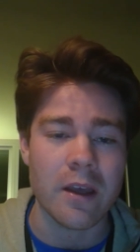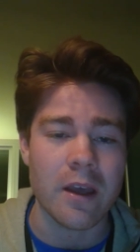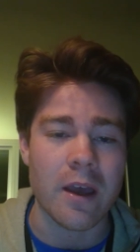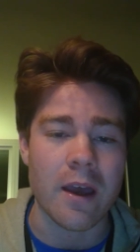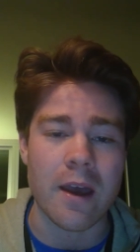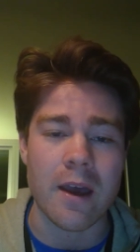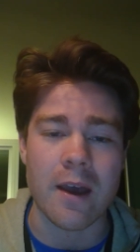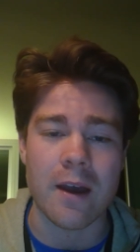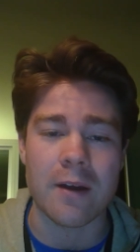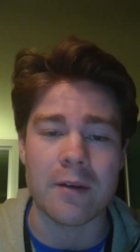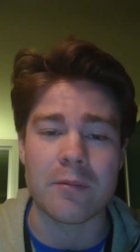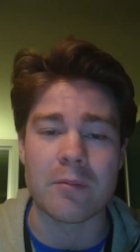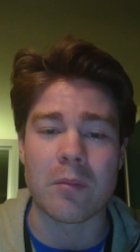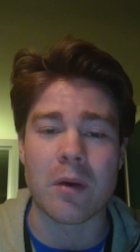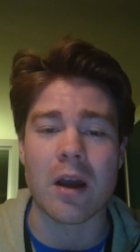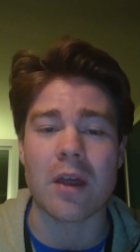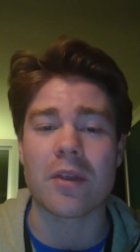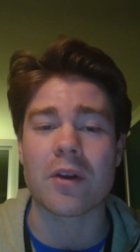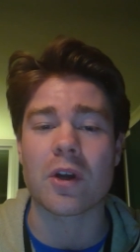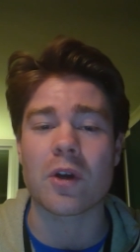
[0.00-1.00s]
And
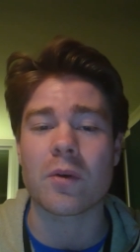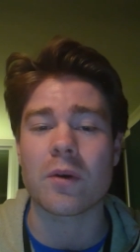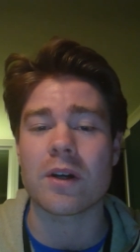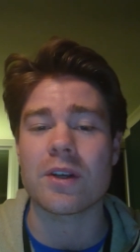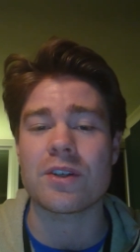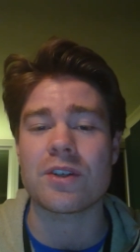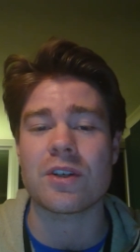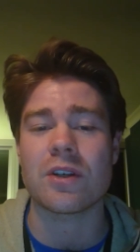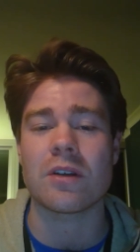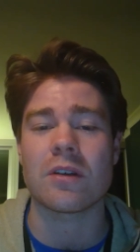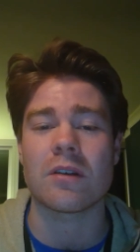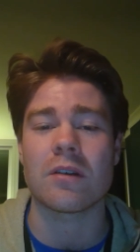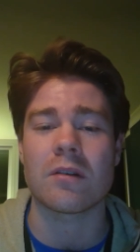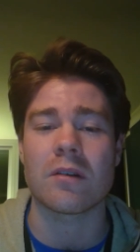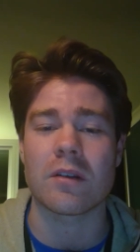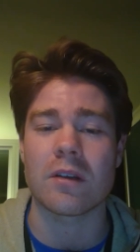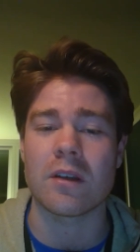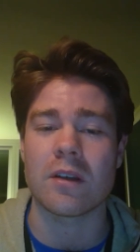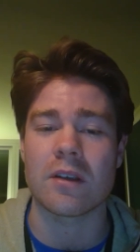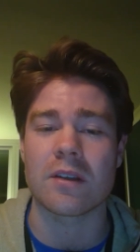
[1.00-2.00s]
my other
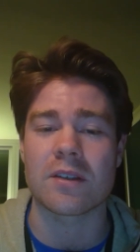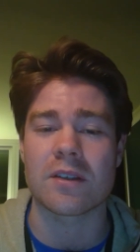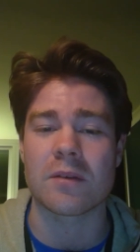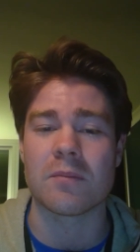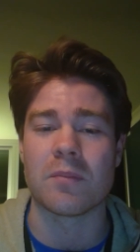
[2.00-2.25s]
question is a